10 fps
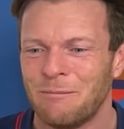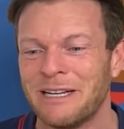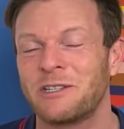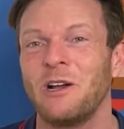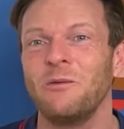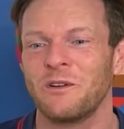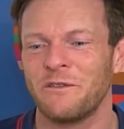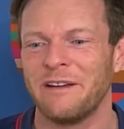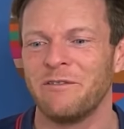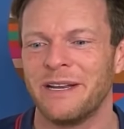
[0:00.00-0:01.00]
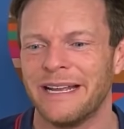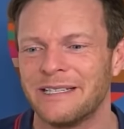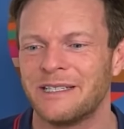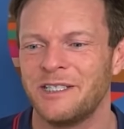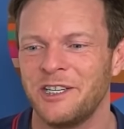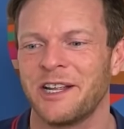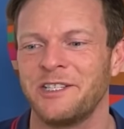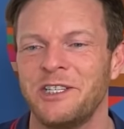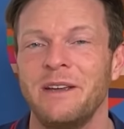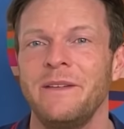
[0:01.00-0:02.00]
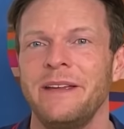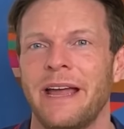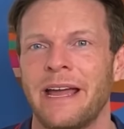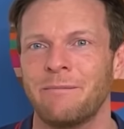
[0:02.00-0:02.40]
My Tollywood favorite is Chiranjeevi,